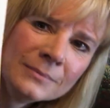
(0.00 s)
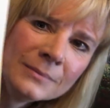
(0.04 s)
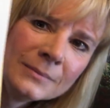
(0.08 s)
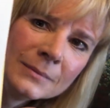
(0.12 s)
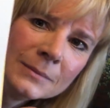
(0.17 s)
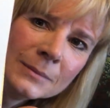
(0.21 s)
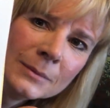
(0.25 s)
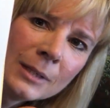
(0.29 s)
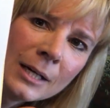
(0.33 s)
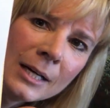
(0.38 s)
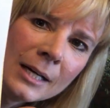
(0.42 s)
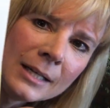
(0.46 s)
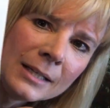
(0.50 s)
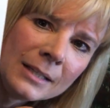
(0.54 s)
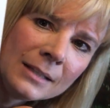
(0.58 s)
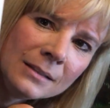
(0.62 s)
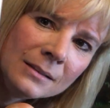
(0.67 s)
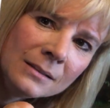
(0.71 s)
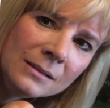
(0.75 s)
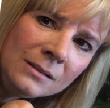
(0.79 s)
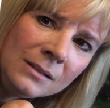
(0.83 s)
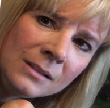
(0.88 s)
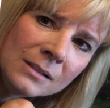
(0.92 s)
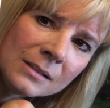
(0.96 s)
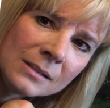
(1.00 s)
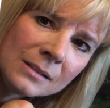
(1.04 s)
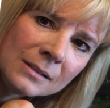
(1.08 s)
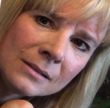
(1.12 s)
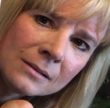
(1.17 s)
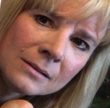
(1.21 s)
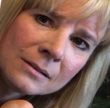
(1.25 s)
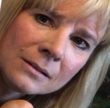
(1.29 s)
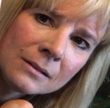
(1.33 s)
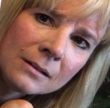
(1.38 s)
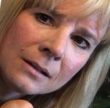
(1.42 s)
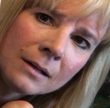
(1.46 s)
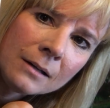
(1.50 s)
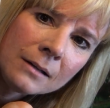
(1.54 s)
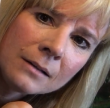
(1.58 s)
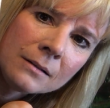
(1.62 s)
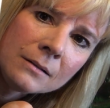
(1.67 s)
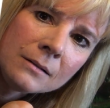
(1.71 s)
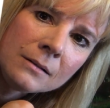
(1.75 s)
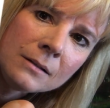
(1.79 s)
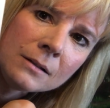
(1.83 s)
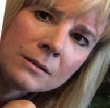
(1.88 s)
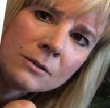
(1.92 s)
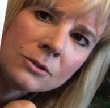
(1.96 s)
My goodness, that's a lot
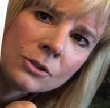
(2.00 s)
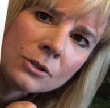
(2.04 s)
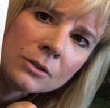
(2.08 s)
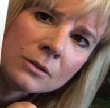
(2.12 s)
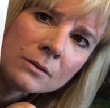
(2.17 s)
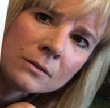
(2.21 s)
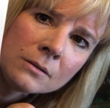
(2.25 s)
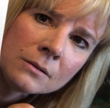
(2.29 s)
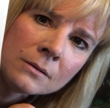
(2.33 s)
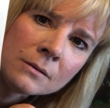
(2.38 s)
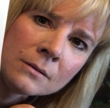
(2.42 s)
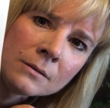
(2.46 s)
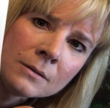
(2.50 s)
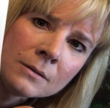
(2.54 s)
of dishes.